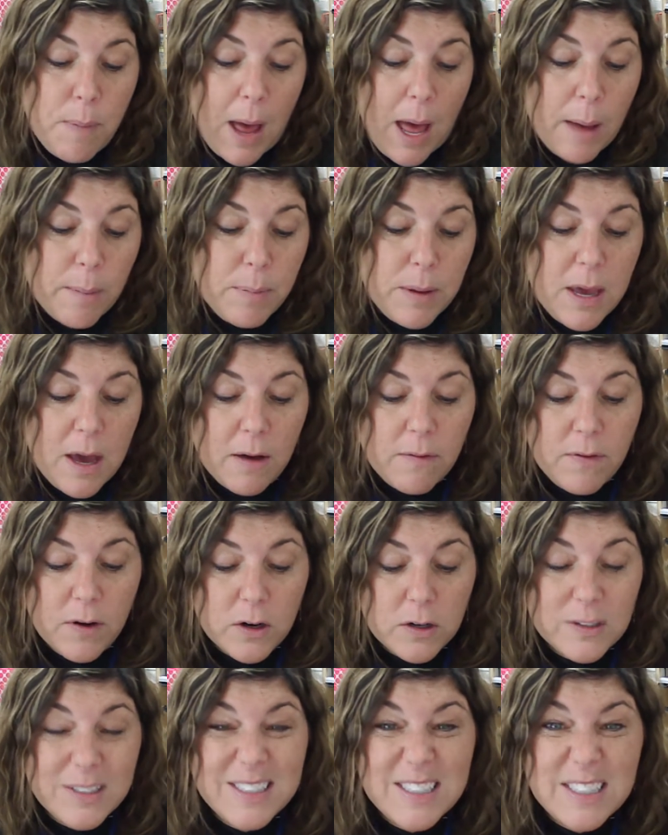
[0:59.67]
Poppy of
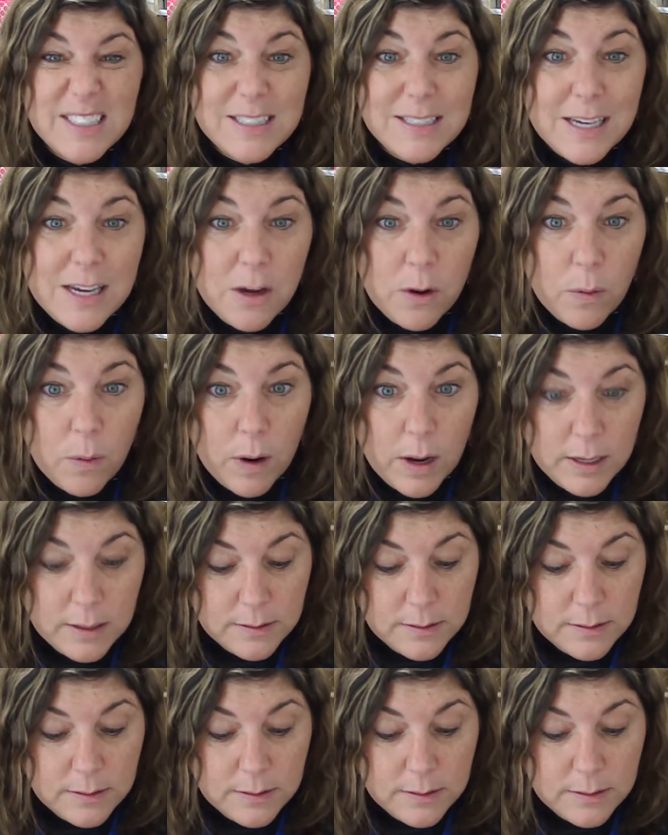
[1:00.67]
her secret